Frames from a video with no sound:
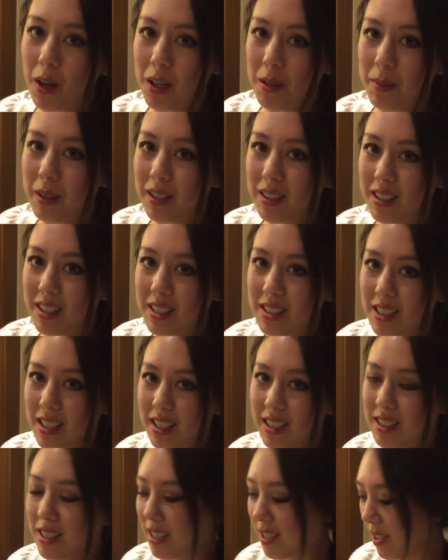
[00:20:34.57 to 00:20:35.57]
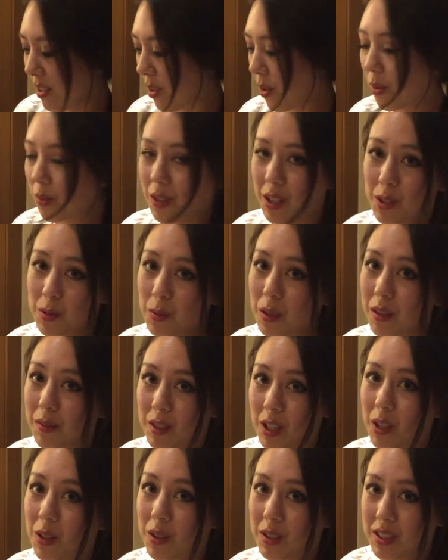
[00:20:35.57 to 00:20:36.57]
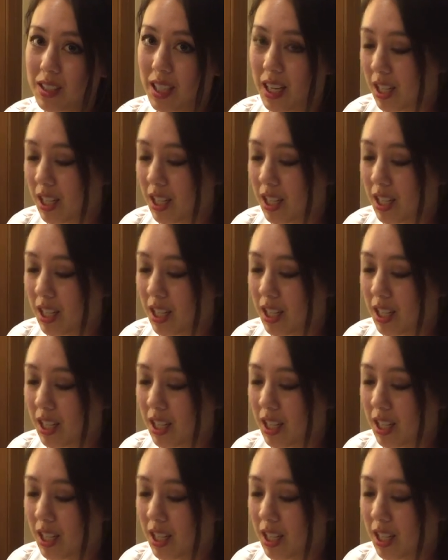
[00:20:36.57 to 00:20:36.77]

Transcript: part about these things is they're only $12